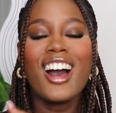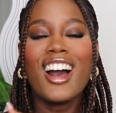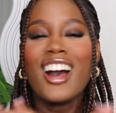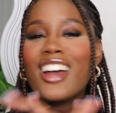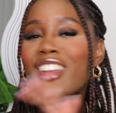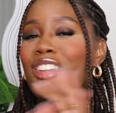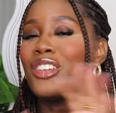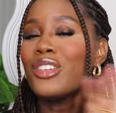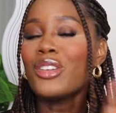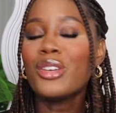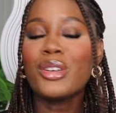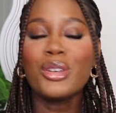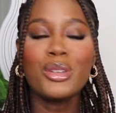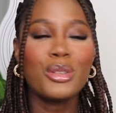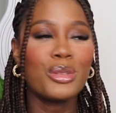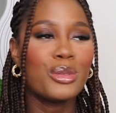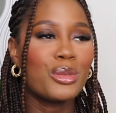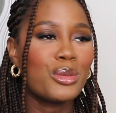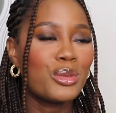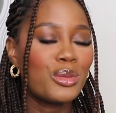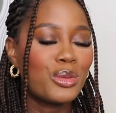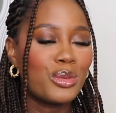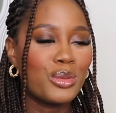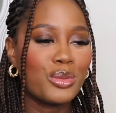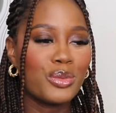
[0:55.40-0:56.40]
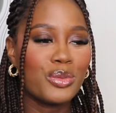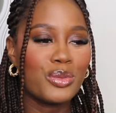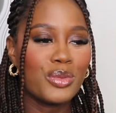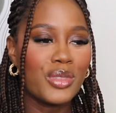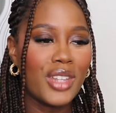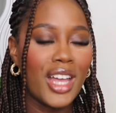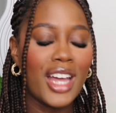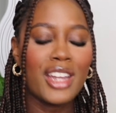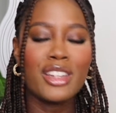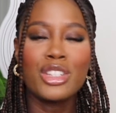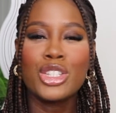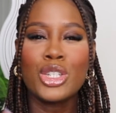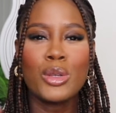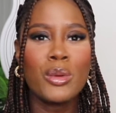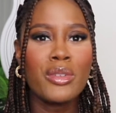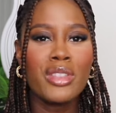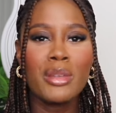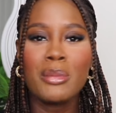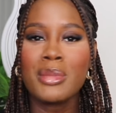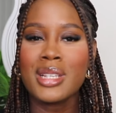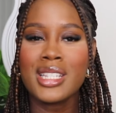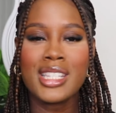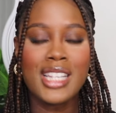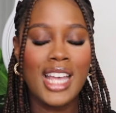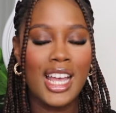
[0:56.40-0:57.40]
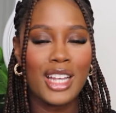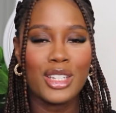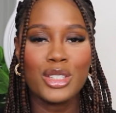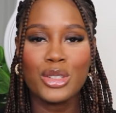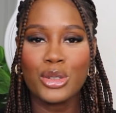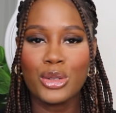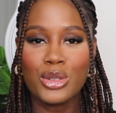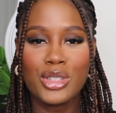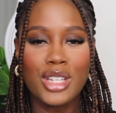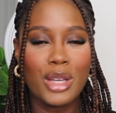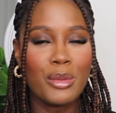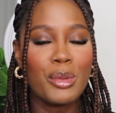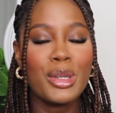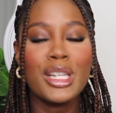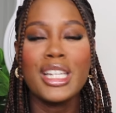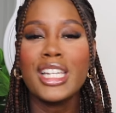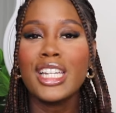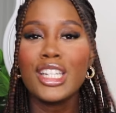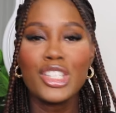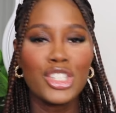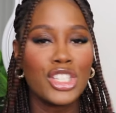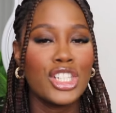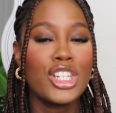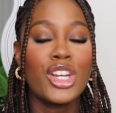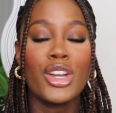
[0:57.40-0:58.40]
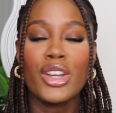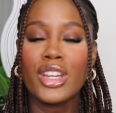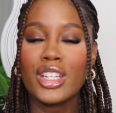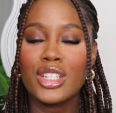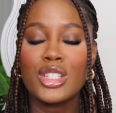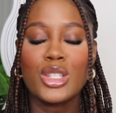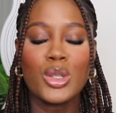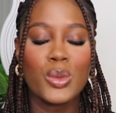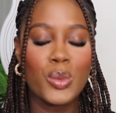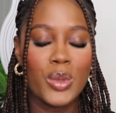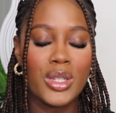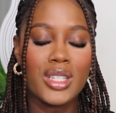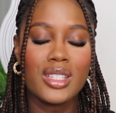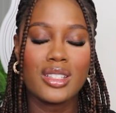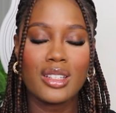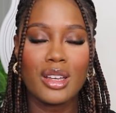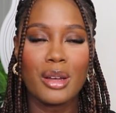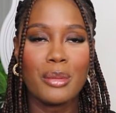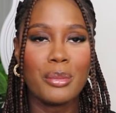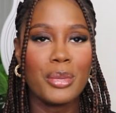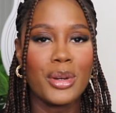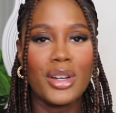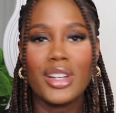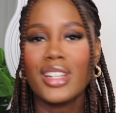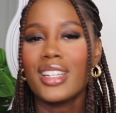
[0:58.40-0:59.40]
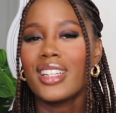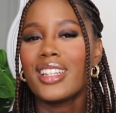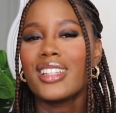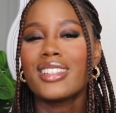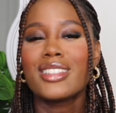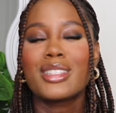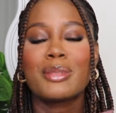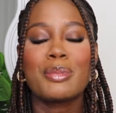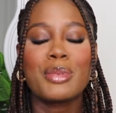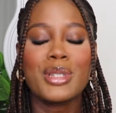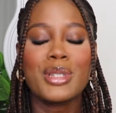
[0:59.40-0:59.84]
I don't know and two of them are sandals and we're literally going into winter but it's